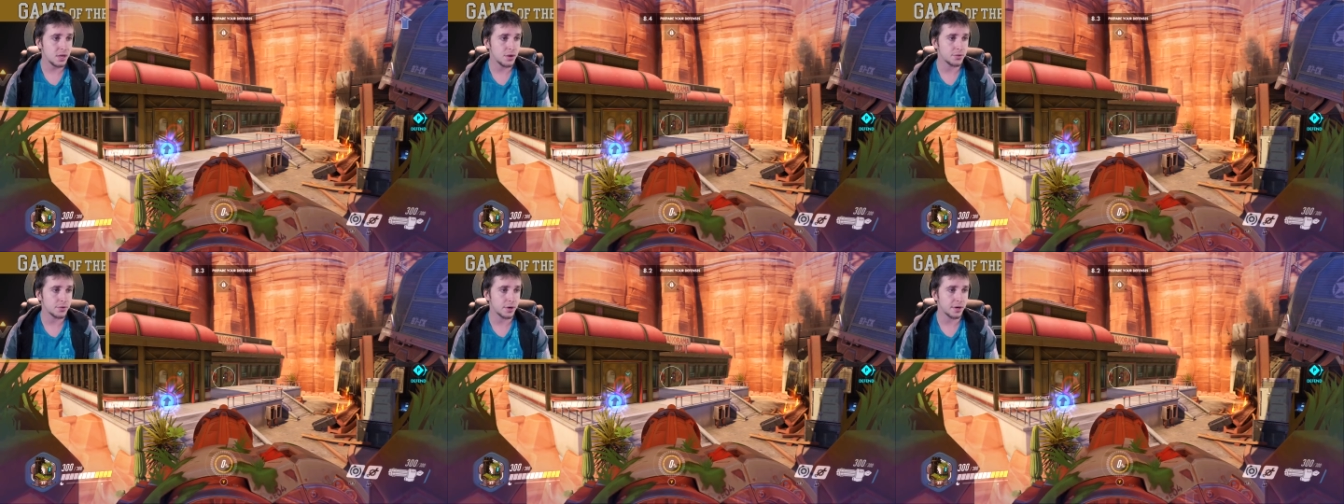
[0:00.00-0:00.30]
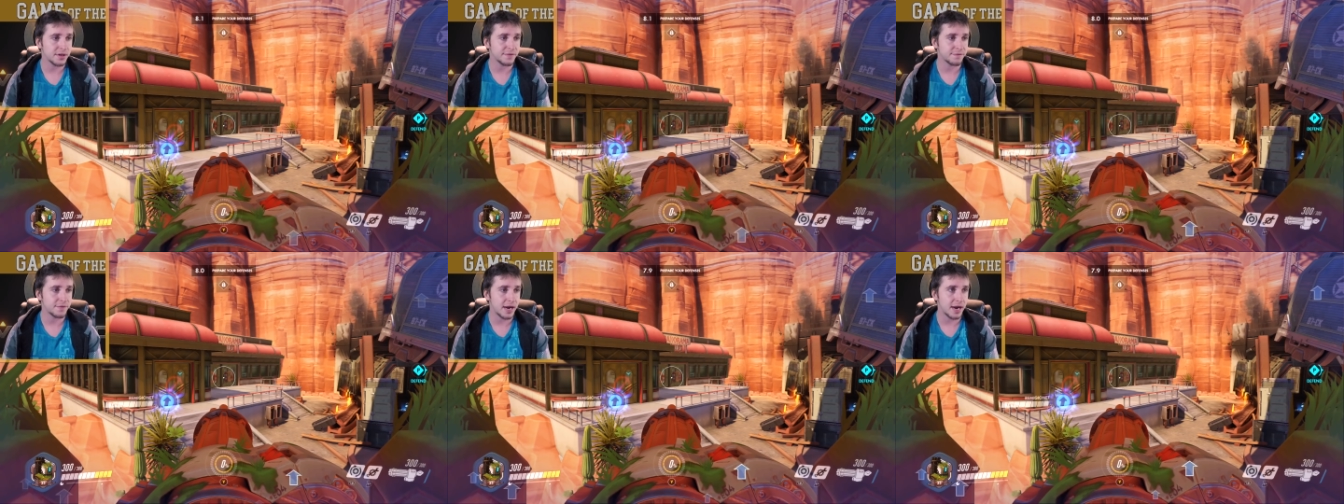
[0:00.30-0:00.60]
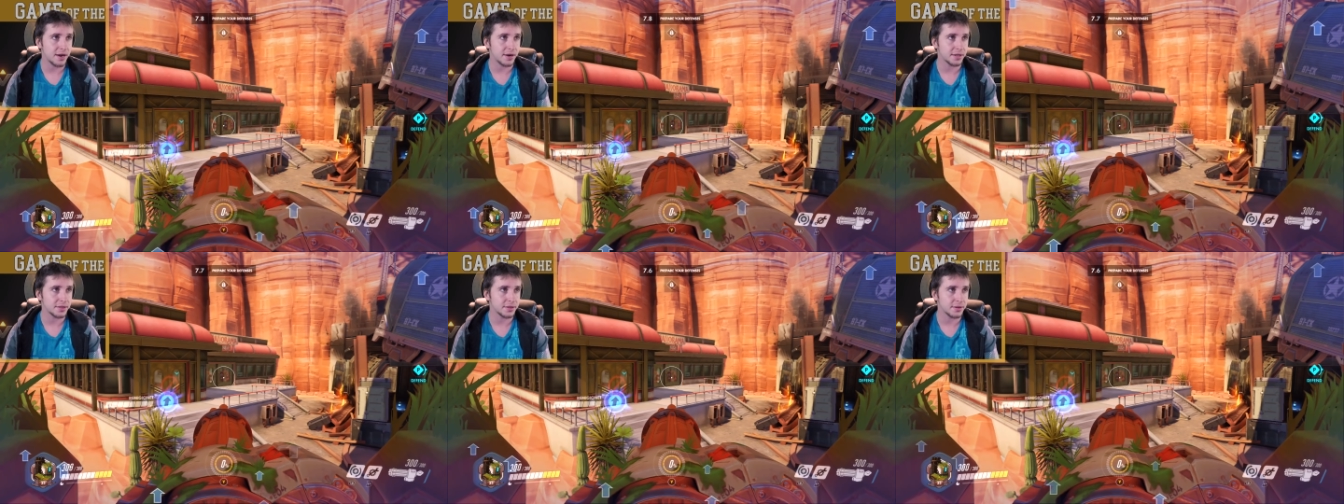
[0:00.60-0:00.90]
Oh, they're already
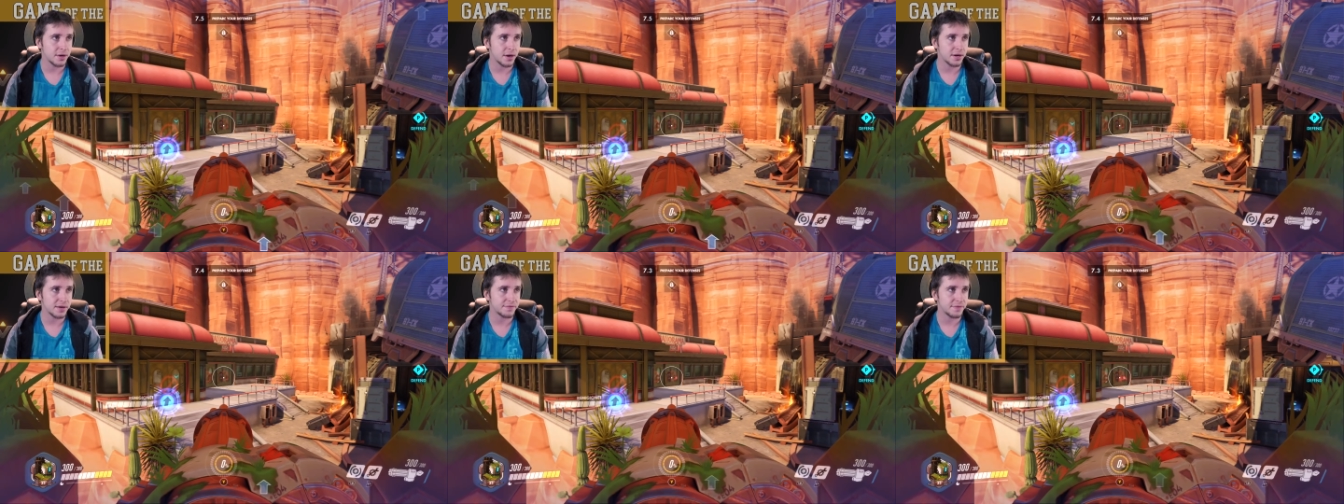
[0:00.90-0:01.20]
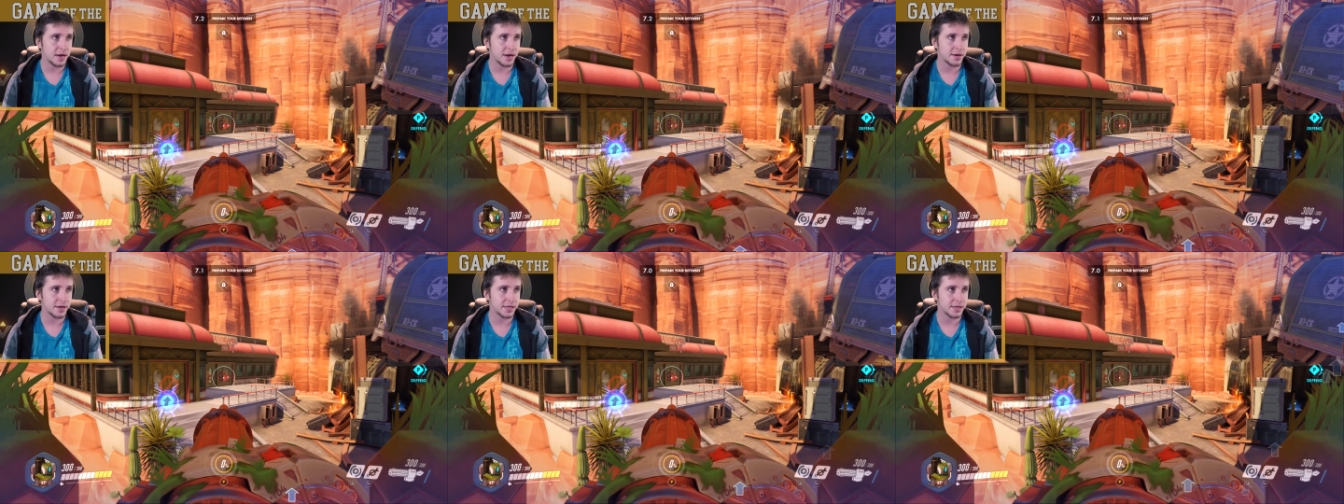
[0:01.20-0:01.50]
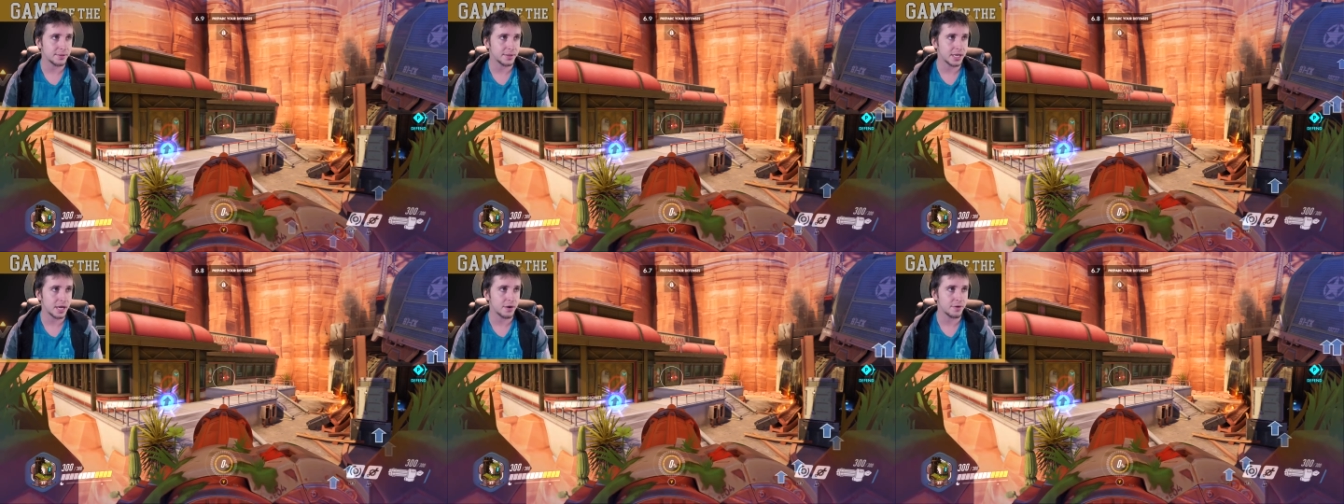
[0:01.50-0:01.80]
firing. They're already firing.
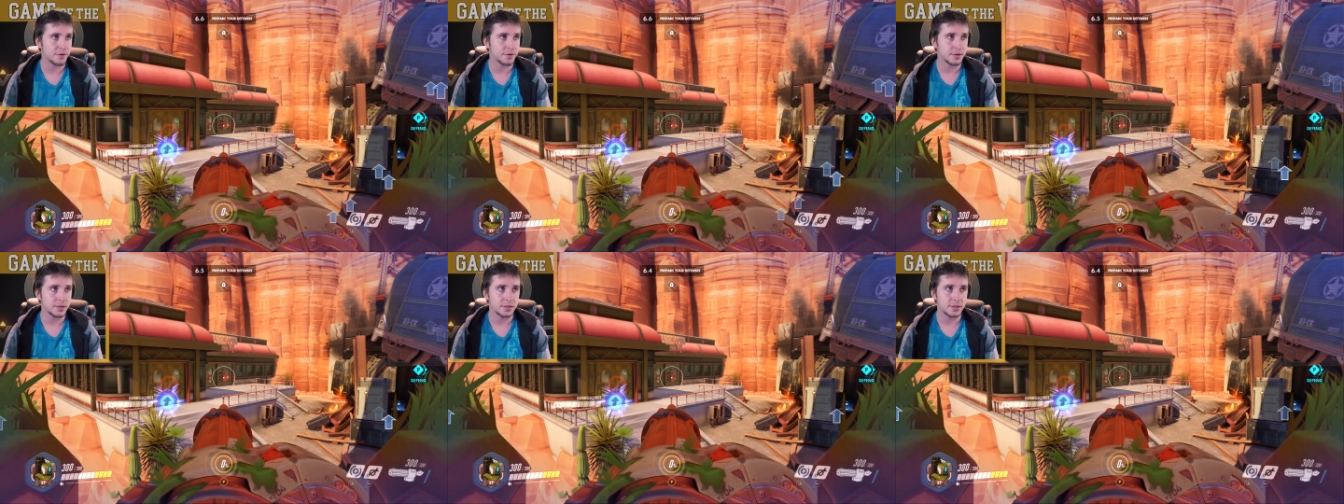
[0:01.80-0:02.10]
Here we go.